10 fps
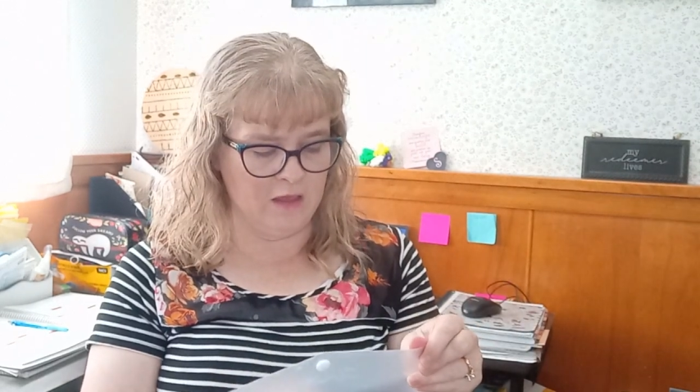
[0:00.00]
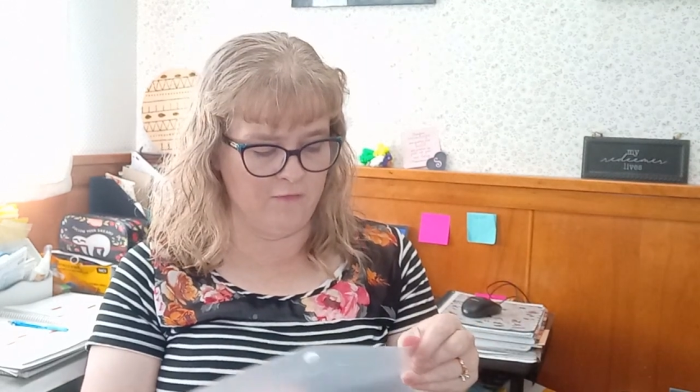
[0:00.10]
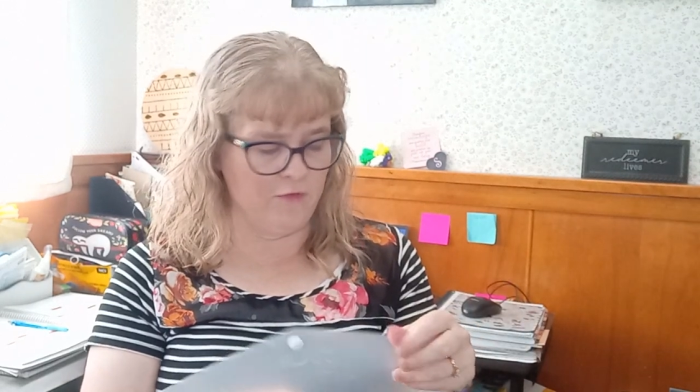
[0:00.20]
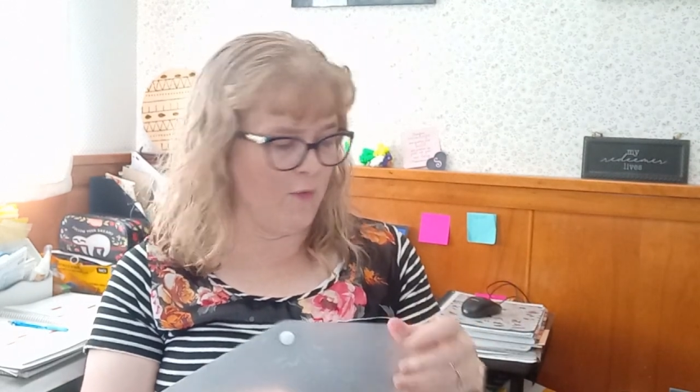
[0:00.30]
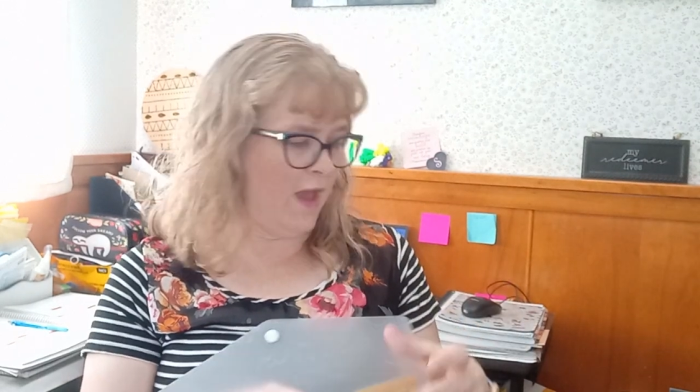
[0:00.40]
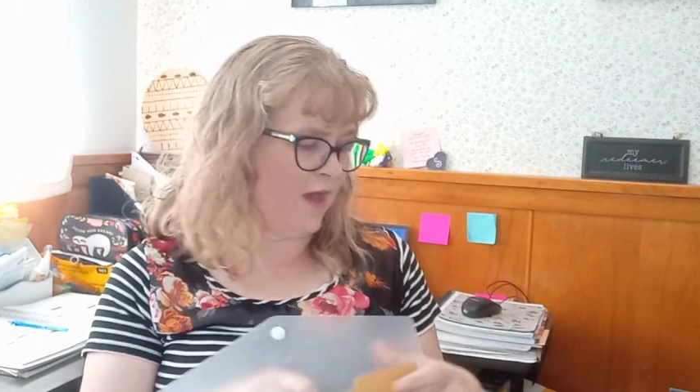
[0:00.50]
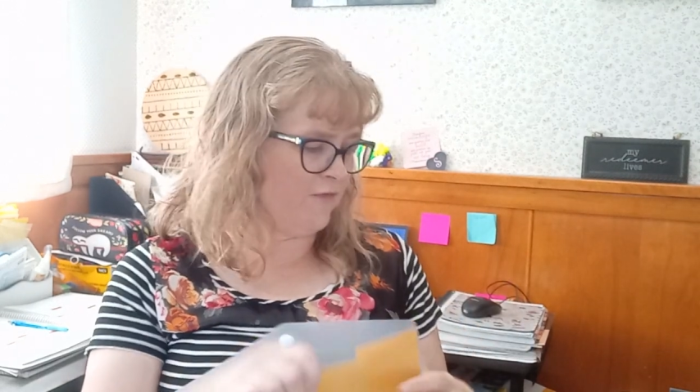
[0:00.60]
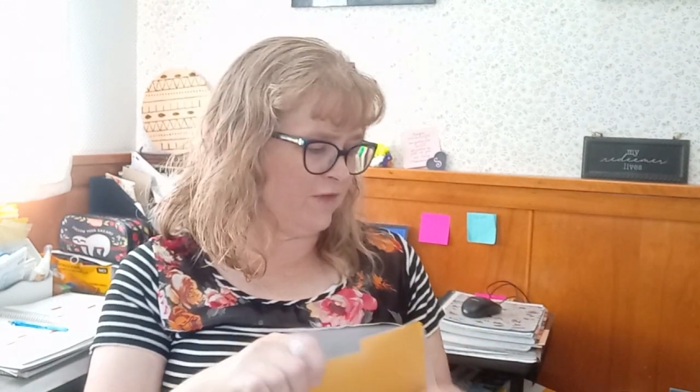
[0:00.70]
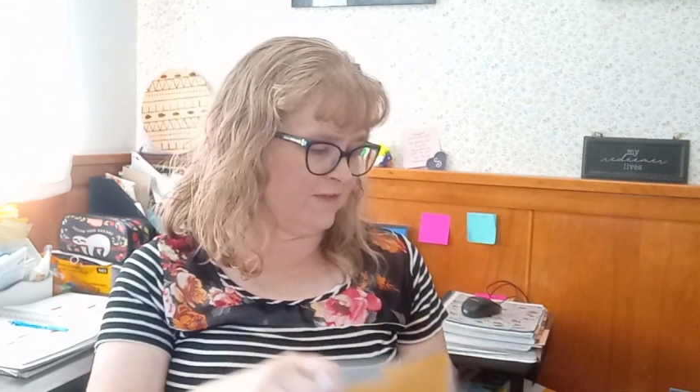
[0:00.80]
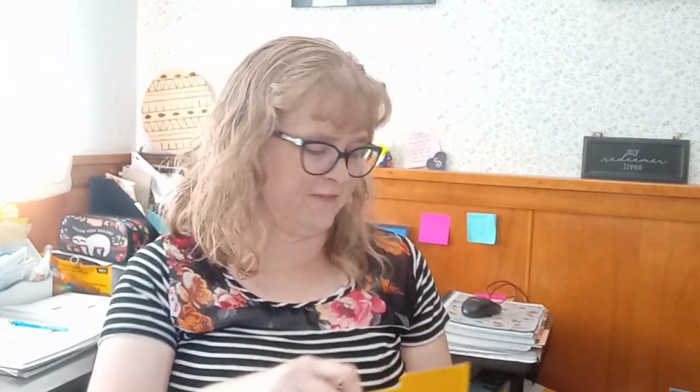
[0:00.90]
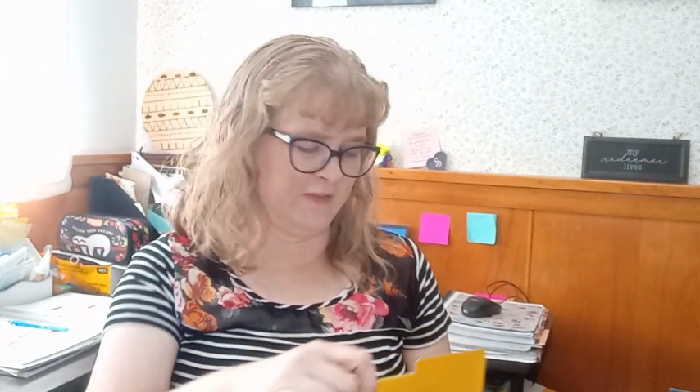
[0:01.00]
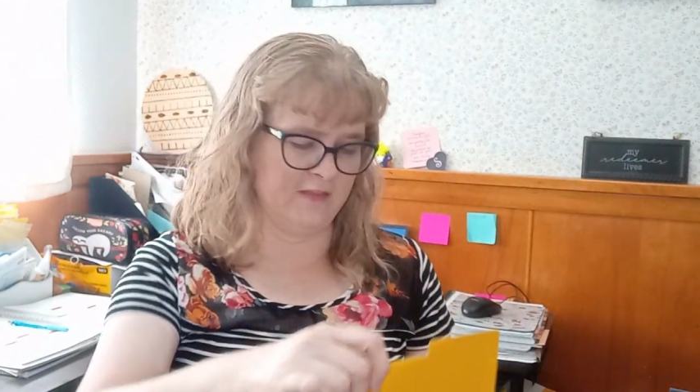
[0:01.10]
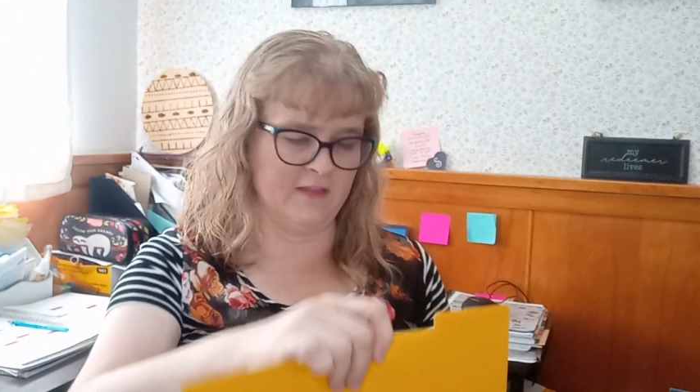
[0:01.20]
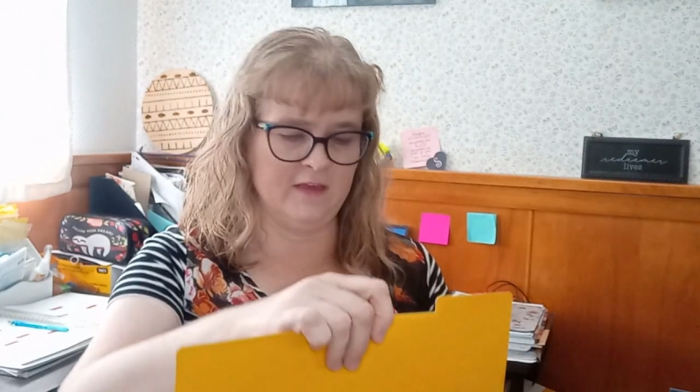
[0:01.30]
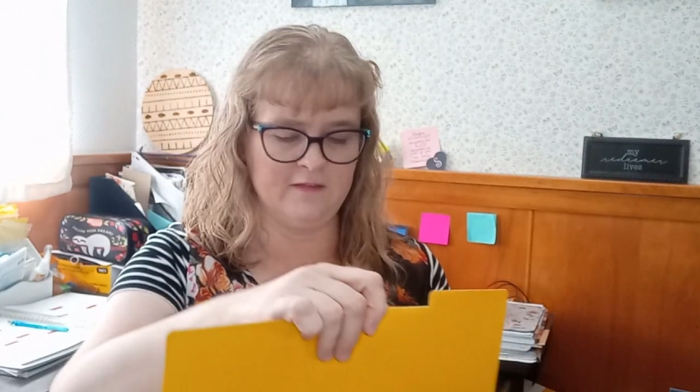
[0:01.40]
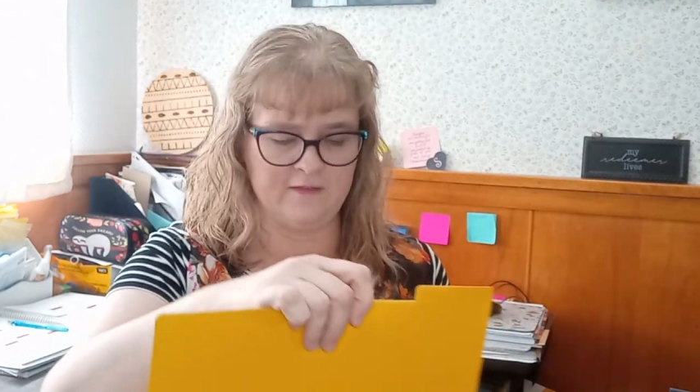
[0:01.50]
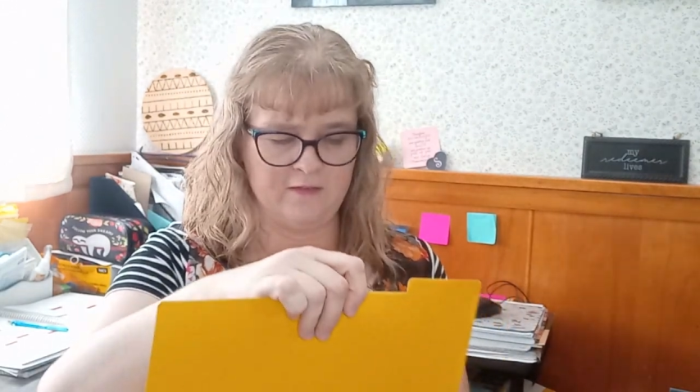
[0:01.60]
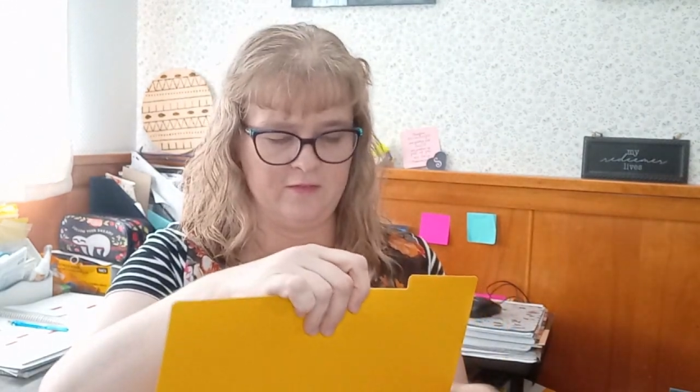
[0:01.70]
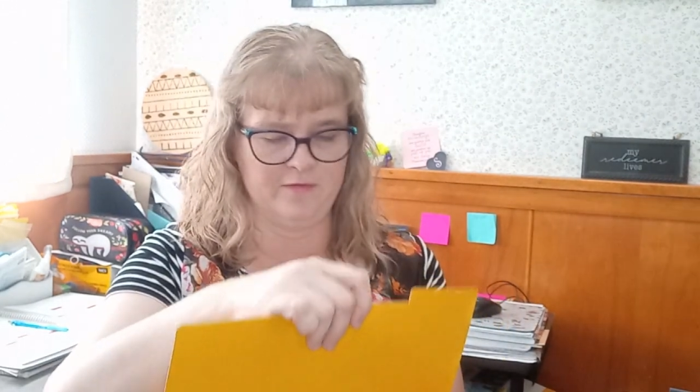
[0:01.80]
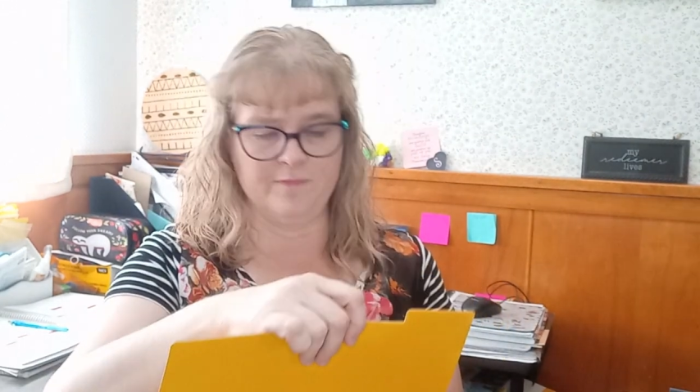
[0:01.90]
If you haven't seen these,
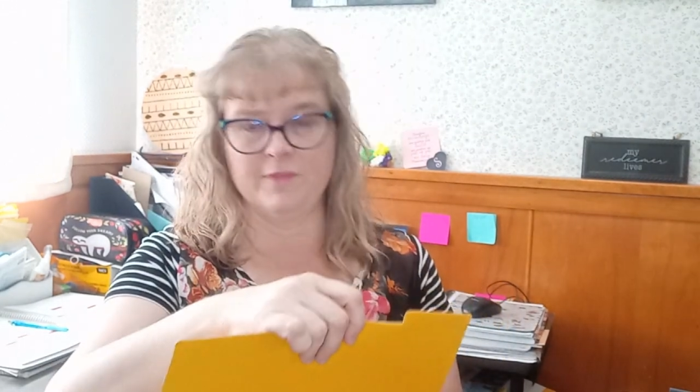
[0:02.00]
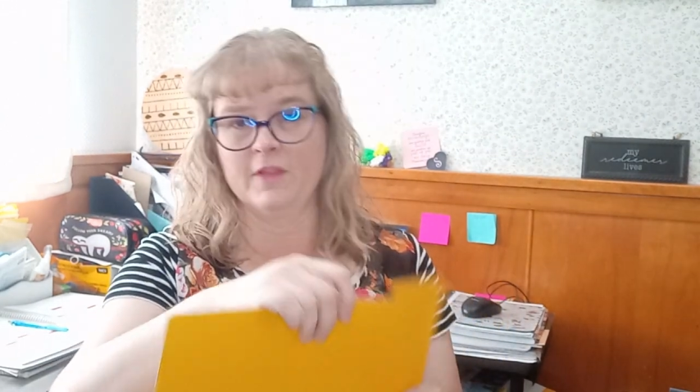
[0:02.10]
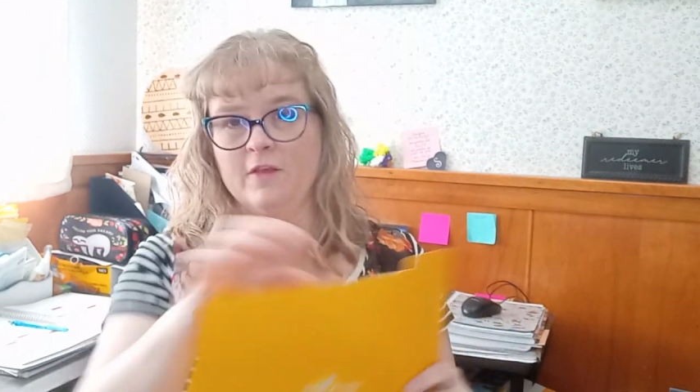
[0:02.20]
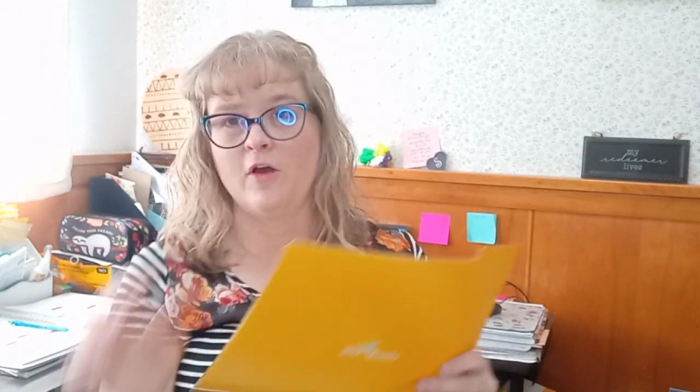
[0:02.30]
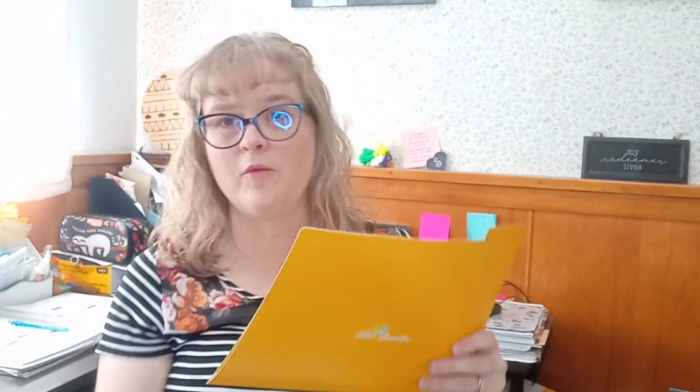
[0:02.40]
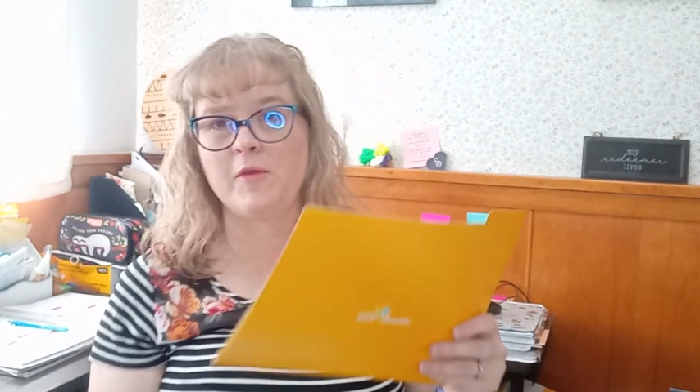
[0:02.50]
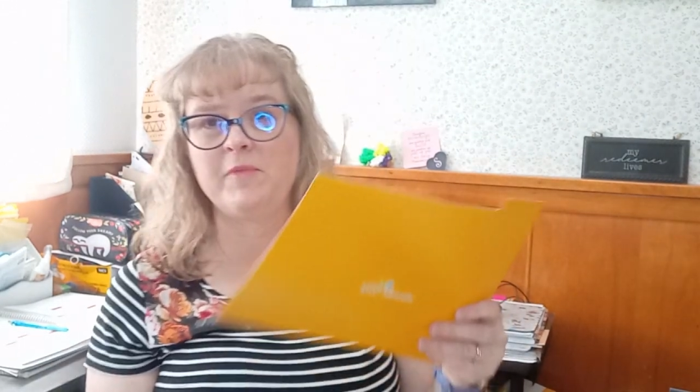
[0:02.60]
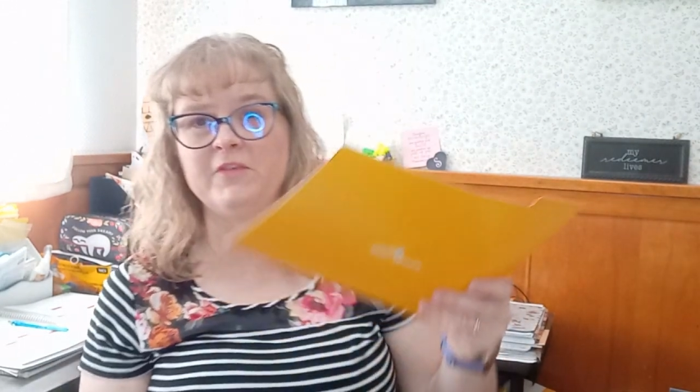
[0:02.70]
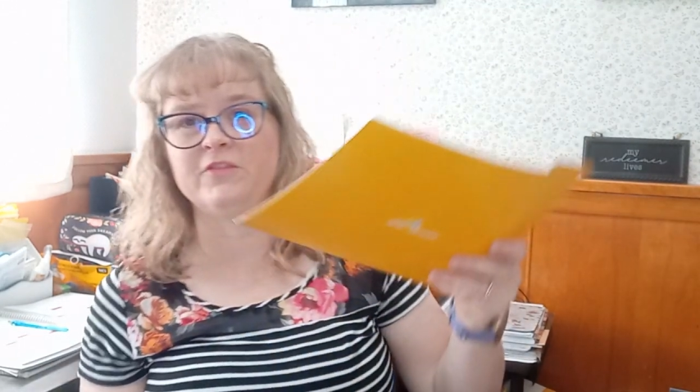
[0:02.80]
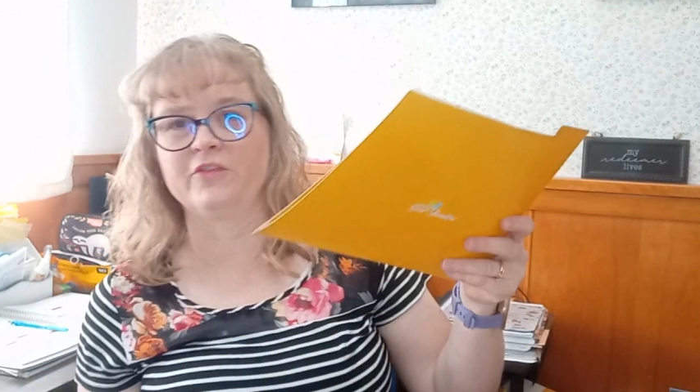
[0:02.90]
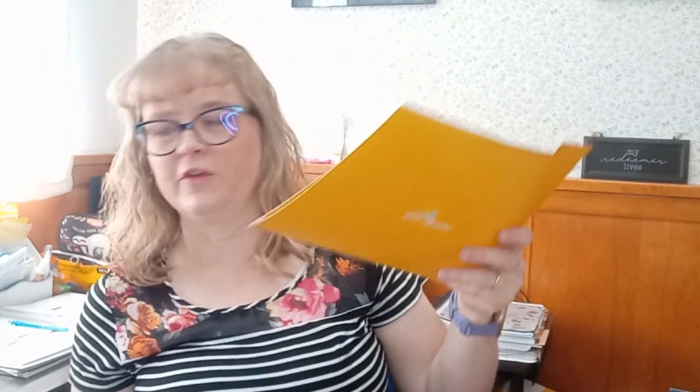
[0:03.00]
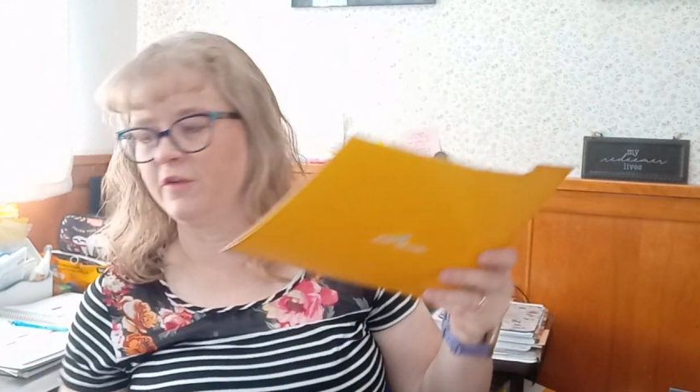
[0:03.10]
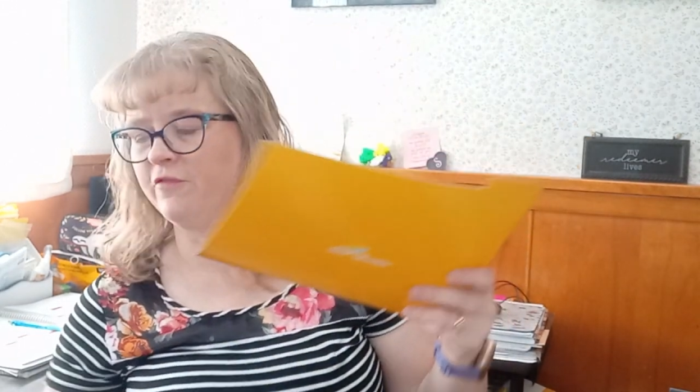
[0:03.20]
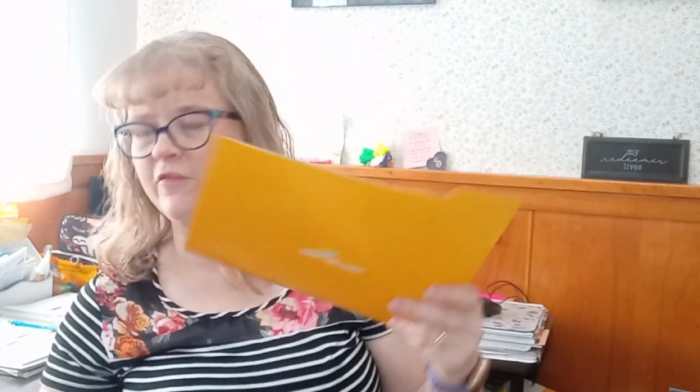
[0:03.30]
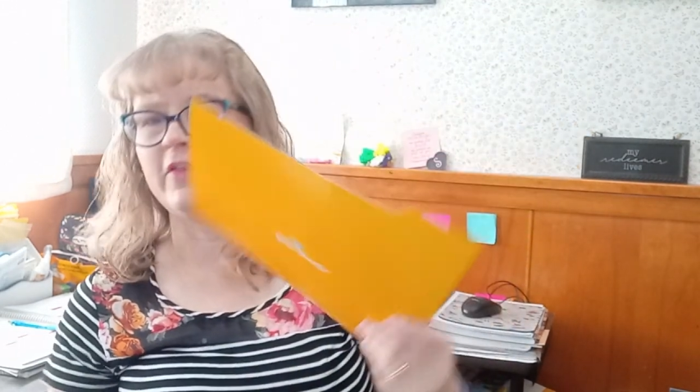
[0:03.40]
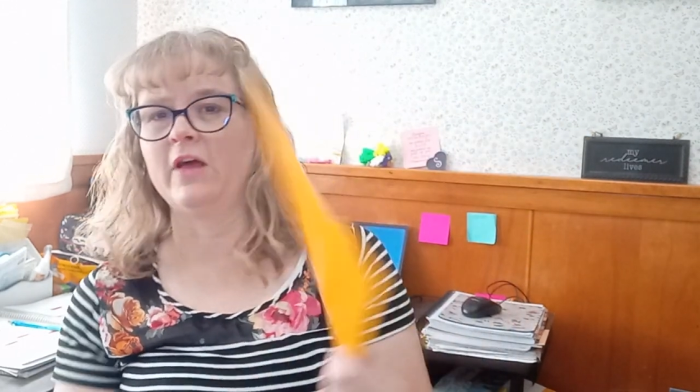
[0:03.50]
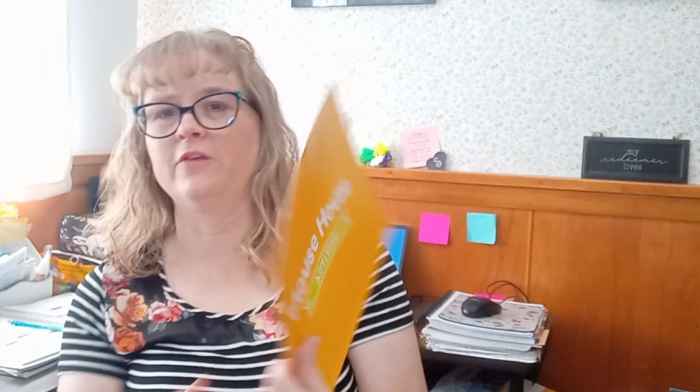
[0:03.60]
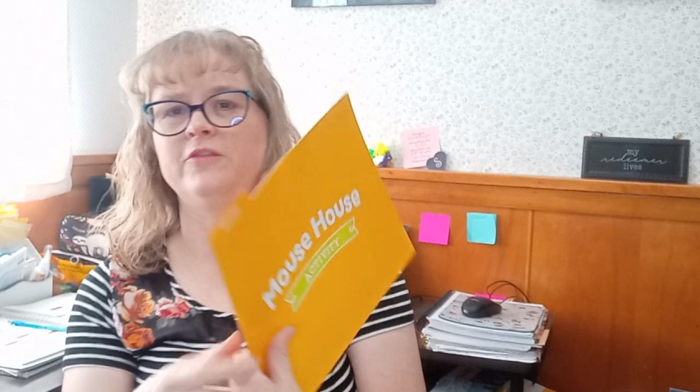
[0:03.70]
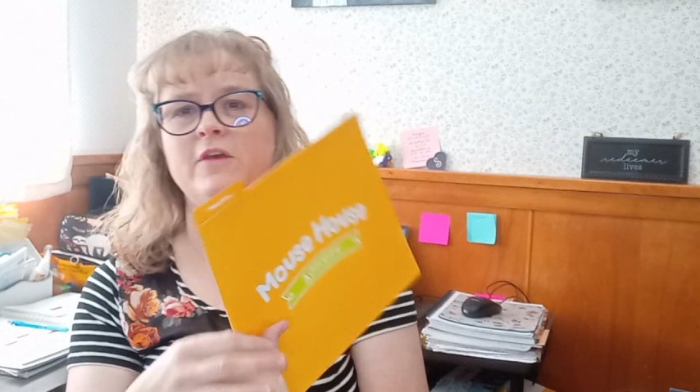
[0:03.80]
all my pieces are going to fall out.